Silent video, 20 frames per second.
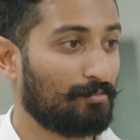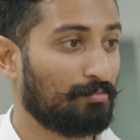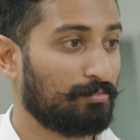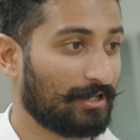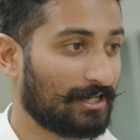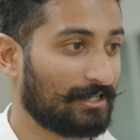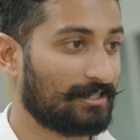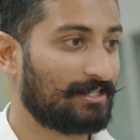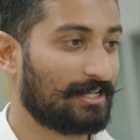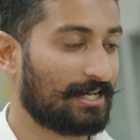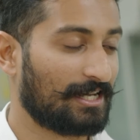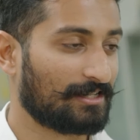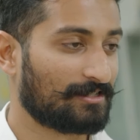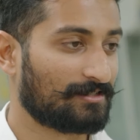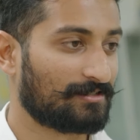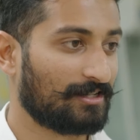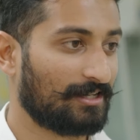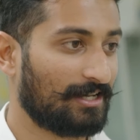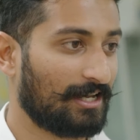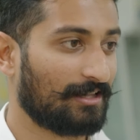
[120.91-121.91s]
blood
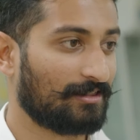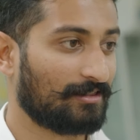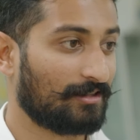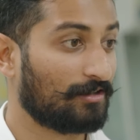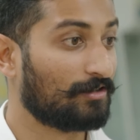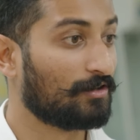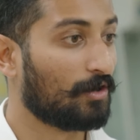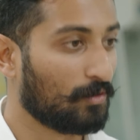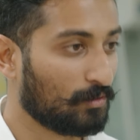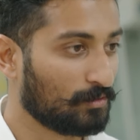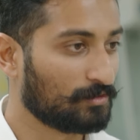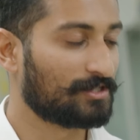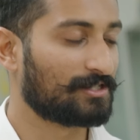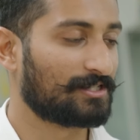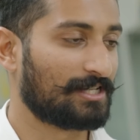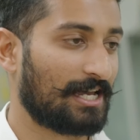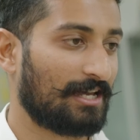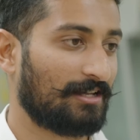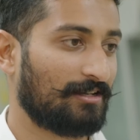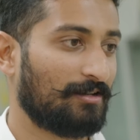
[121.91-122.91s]
test to get the gold
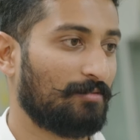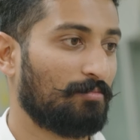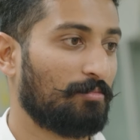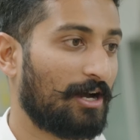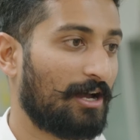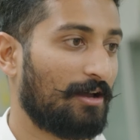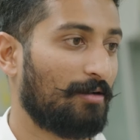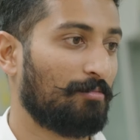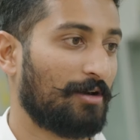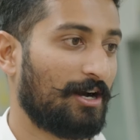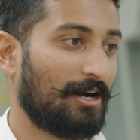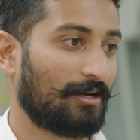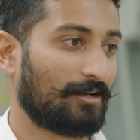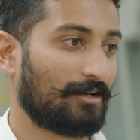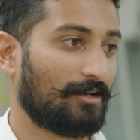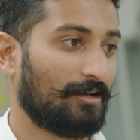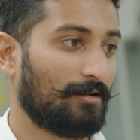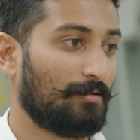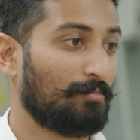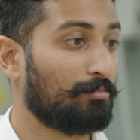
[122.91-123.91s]
standard
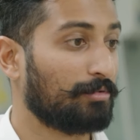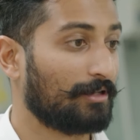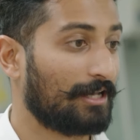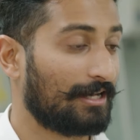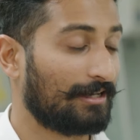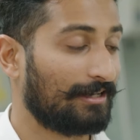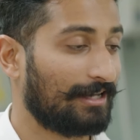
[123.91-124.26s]
biomarker, blood